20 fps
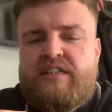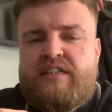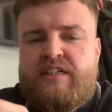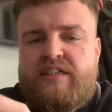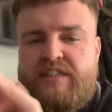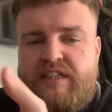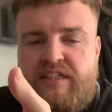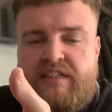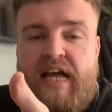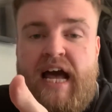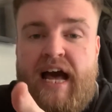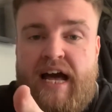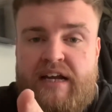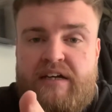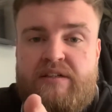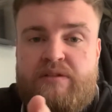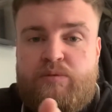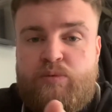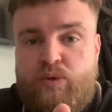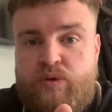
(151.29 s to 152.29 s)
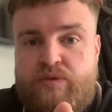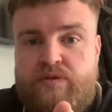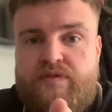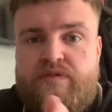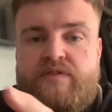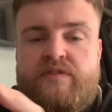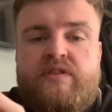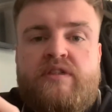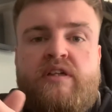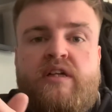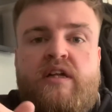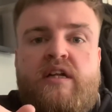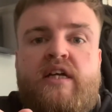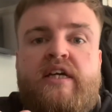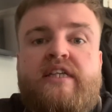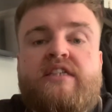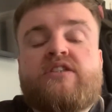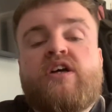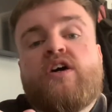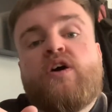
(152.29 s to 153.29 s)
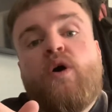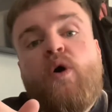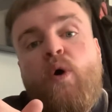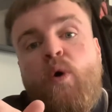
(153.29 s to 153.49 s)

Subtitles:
And the nan, wolf, is like,